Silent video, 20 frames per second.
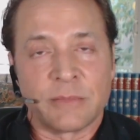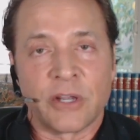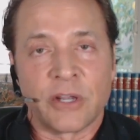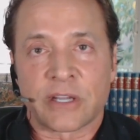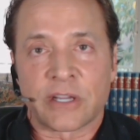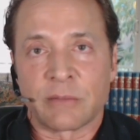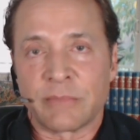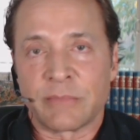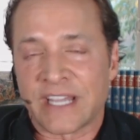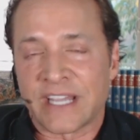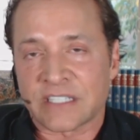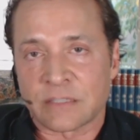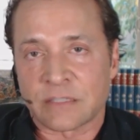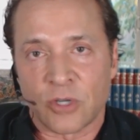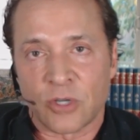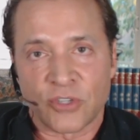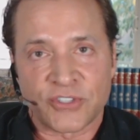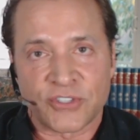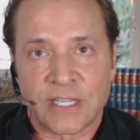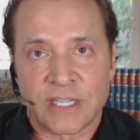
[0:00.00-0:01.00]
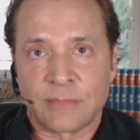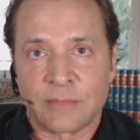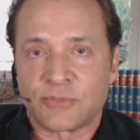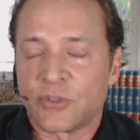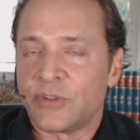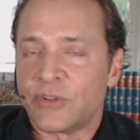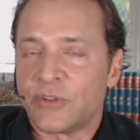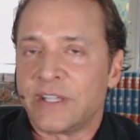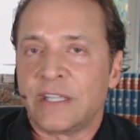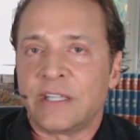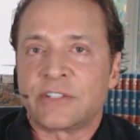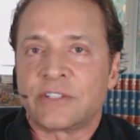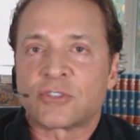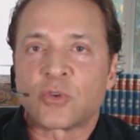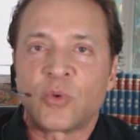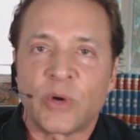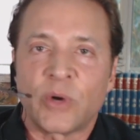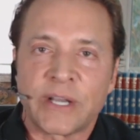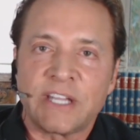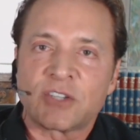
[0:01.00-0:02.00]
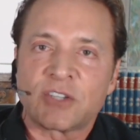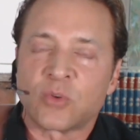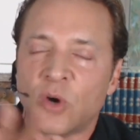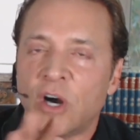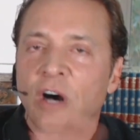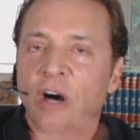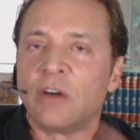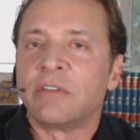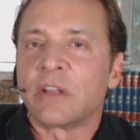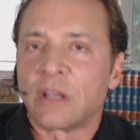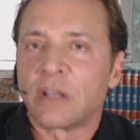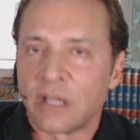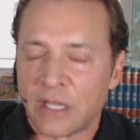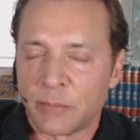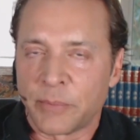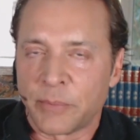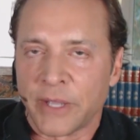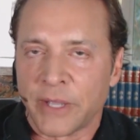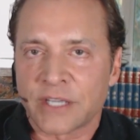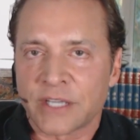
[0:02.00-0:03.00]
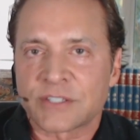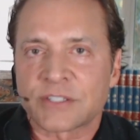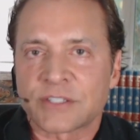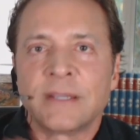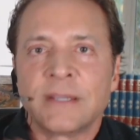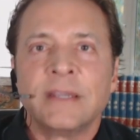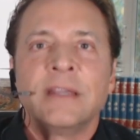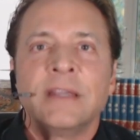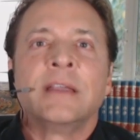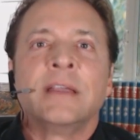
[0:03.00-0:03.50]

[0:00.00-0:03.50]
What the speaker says: the American basketball team, to the 2012 Olympics,